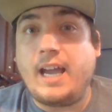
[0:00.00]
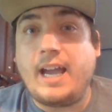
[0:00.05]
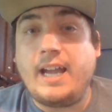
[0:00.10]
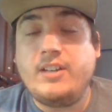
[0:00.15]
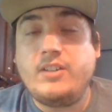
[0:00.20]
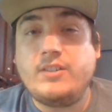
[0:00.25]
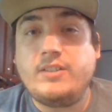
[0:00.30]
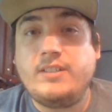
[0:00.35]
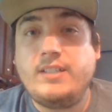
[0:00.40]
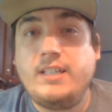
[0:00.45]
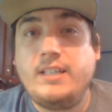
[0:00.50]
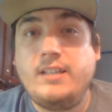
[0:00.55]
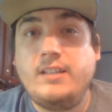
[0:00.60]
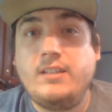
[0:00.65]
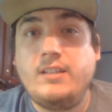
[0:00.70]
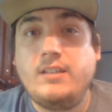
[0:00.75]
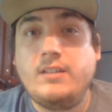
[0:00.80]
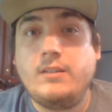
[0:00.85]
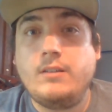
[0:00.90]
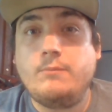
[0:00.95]
I just need
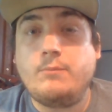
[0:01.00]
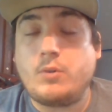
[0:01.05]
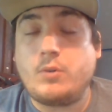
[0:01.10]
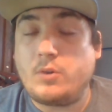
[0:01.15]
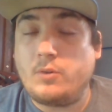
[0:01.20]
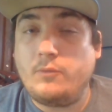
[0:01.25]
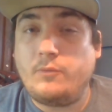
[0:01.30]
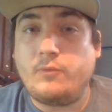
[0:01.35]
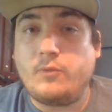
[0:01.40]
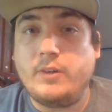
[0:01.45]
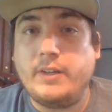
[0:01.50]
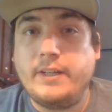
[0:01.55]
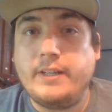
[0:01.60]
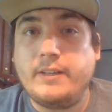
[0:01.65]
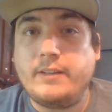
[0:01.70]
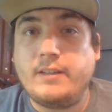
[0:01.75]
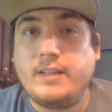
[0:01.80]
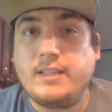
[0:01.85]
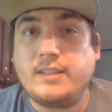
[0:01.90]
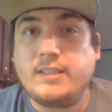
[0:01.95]

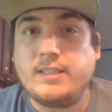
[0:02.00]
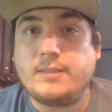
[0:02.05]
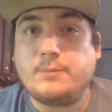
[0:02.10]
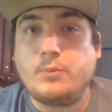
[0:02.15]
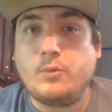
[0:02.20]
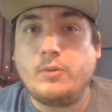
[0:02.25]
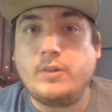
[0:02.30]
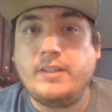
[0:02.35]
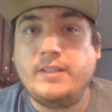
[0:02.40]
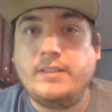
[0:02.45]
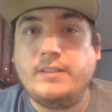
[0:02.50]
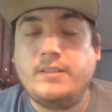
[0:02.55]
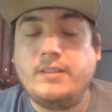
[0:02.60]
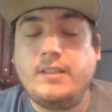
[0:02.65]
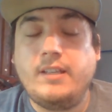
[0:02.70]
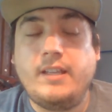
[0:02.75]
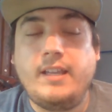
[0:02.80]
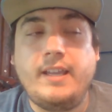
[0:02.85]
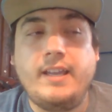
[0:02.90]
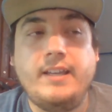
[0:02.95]
proofreading at this point,
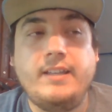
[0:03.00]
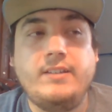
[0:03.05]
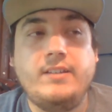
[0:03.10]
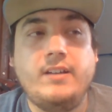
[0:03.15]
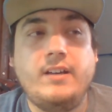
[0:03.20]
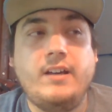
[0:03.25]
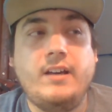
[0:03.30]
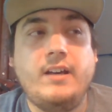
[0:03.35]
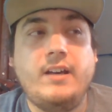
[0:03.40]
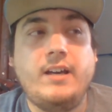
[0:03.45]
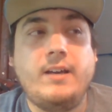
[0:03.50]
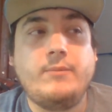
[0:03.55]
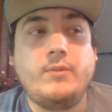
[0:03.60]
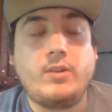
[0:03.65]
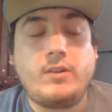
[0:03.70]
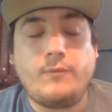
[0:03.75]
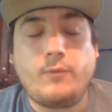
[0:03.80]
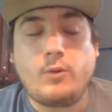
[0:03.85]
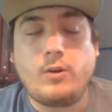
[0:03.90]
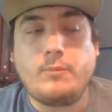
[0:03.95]
and uh, I'm
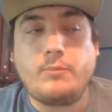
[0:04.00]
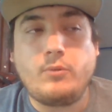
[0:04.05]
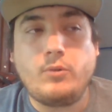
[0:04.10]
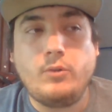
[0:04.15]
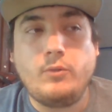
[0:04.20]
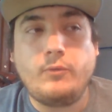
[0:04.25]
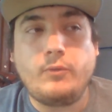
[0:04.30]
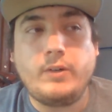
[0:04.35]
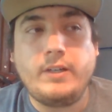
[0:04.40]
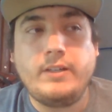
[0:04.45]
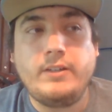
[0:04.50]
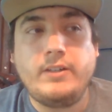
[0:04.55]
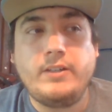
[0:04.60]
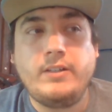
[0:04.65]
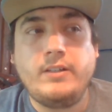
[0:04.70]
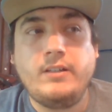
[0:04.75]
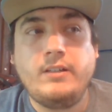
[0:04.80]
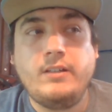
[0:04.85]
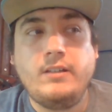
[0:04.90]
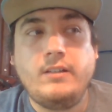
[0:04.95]
looking for a
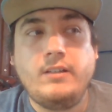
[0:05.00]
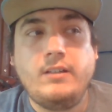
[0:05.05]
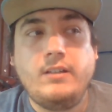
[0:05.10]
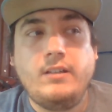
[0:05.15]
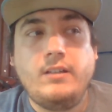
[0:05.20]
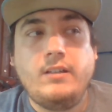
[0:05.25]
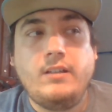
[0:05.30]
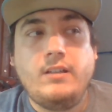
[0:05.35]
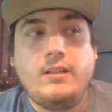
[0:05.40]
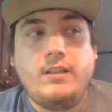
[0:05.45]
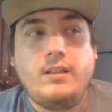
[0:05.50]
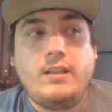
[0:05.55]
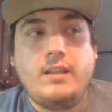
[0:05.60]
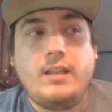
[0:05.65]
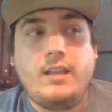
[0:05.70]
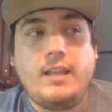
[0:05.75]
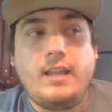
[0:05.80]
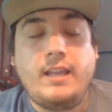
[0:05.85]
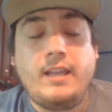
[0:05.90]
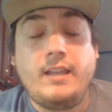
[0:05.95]
proofreader.
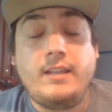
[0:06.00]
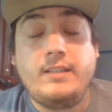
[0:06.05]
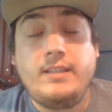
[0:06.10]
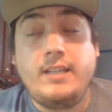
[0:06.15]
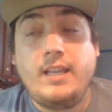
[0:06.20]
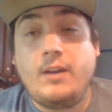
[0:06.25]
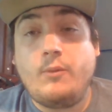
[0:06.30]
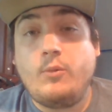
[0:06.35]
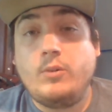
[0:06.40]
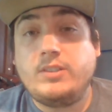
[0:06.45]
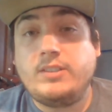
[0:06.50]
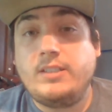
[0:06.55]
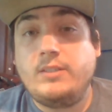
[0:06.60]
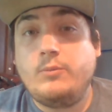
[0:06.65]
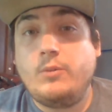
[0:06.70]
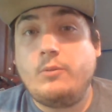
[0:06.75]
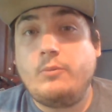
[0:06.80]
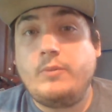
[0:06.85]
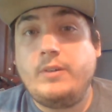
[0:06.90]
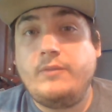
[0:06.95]
And yeah, we'll see
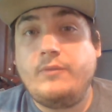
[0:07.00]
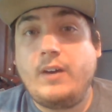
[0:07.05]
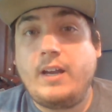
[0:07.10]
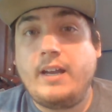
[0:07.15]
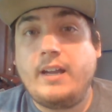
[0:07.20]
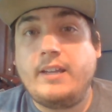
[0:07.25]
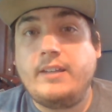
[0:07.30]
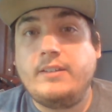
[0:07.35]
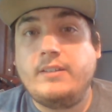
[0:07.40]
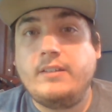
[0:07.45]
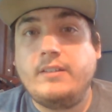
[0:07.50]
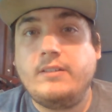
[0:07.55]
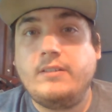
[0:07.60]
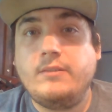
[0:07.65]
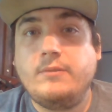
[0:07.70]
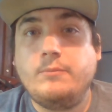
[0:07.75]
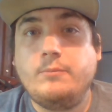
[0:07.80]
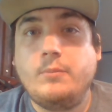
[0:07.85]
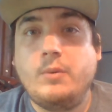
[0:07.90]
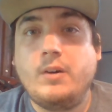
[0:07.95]
what we find.
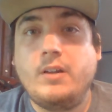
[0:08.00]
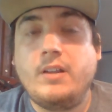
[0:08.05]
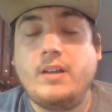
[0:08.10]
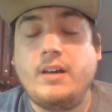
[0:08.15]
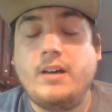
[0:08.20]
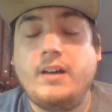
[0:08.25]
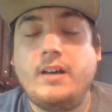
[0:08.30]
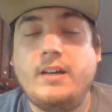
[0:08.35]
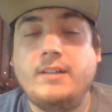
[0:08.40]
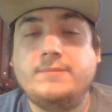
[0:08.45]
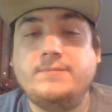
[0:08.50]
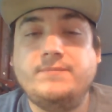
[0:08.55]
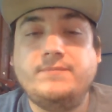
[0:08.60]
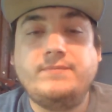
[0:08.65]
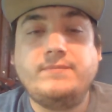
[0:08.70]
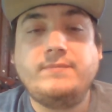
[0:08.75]
But uh,